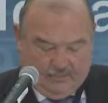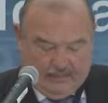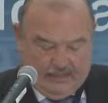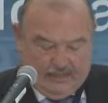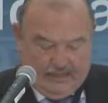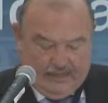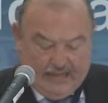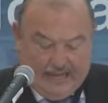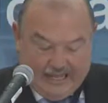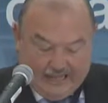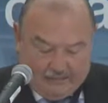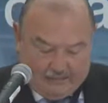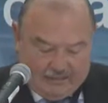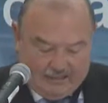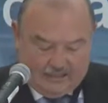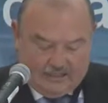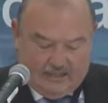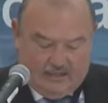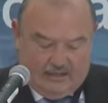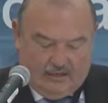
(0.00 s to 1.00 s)
are as
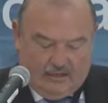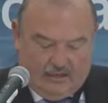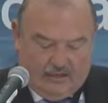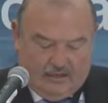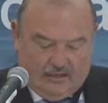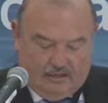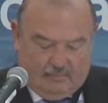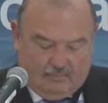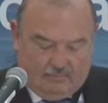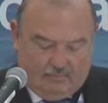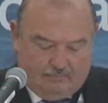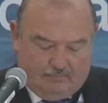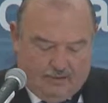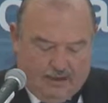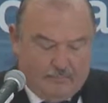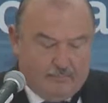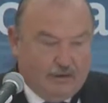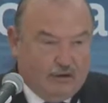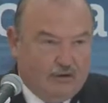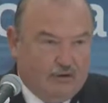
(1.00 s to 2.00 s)
sensitive
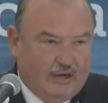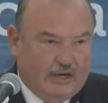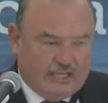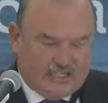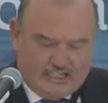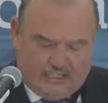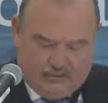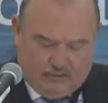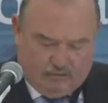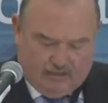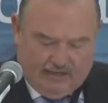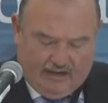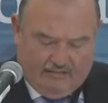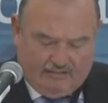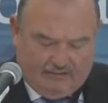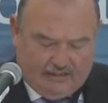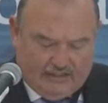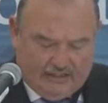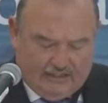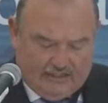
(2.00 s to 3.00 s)
as citizen
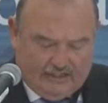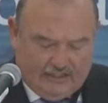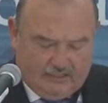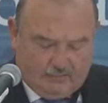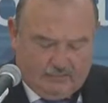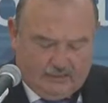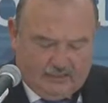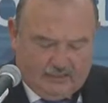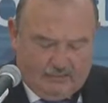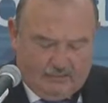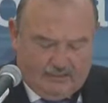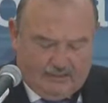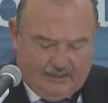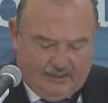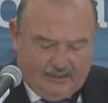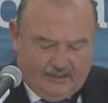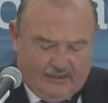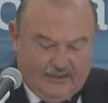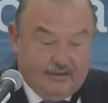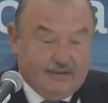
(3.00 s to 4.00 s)
security,
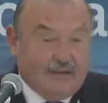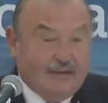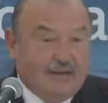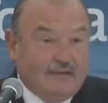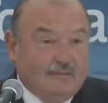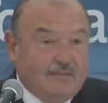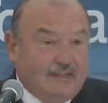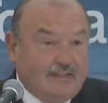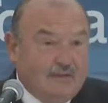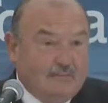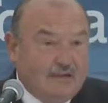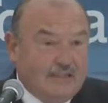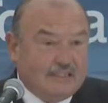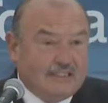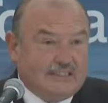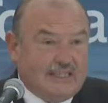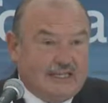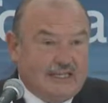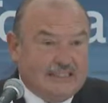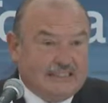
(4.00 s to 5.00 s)
civil protection,
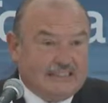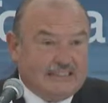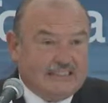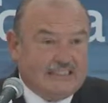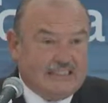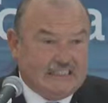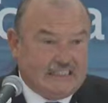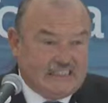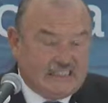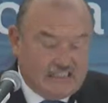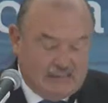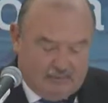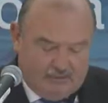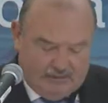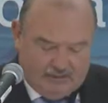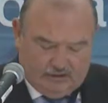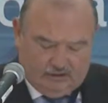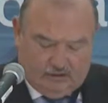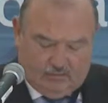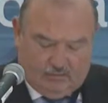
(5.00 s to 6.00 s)
health
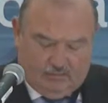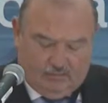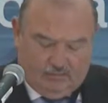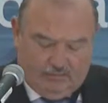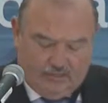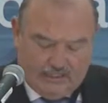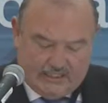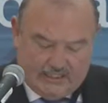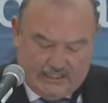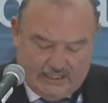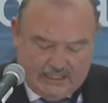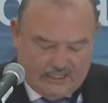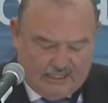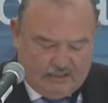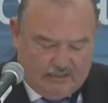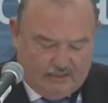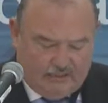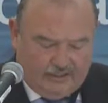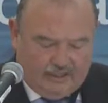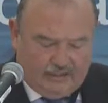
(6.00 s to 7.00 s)
assistance, and
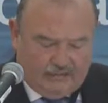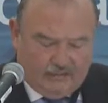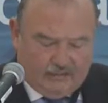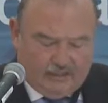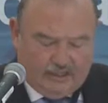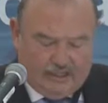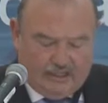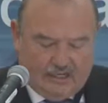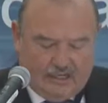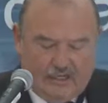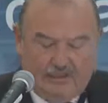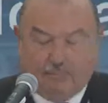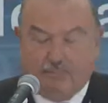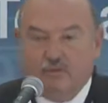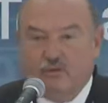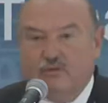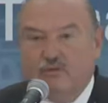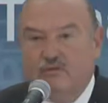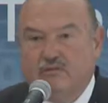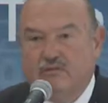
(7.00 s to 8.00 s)
specifically
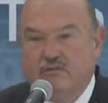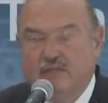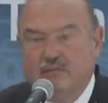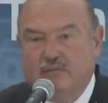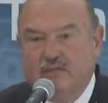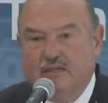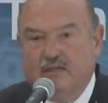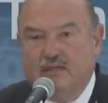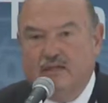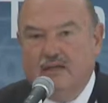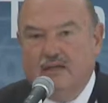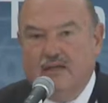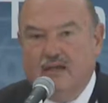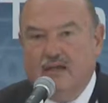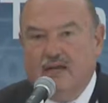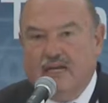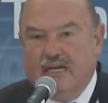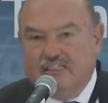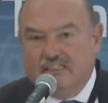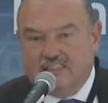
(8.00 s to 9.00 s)
for the
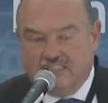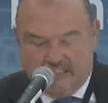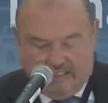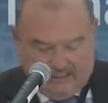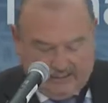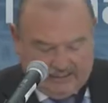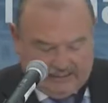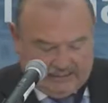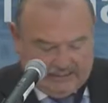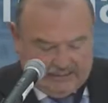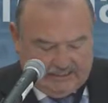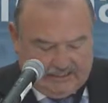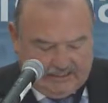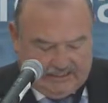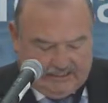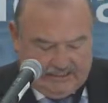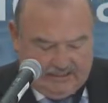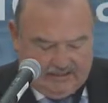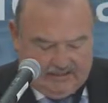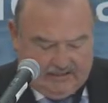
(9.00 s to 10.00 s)
public sector. Almost
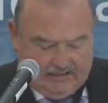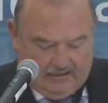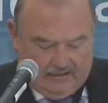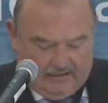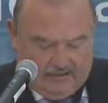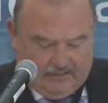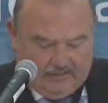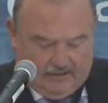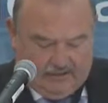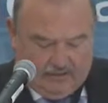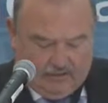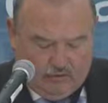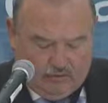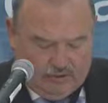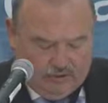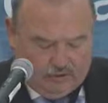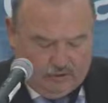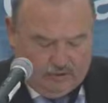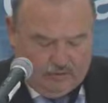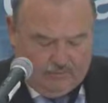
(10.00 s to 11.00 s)
all studies
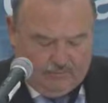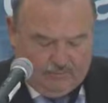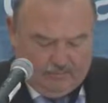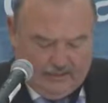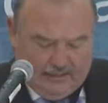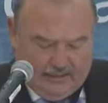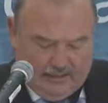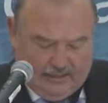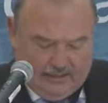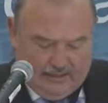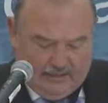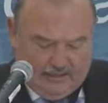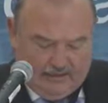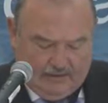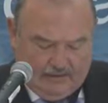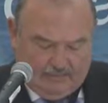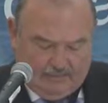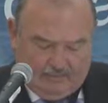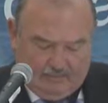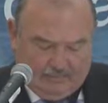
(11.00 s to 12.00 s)
highlight a series
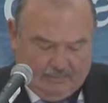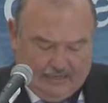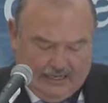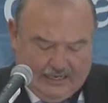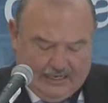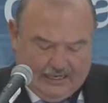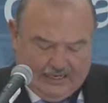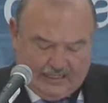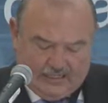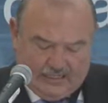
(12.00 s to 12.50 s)
of sectors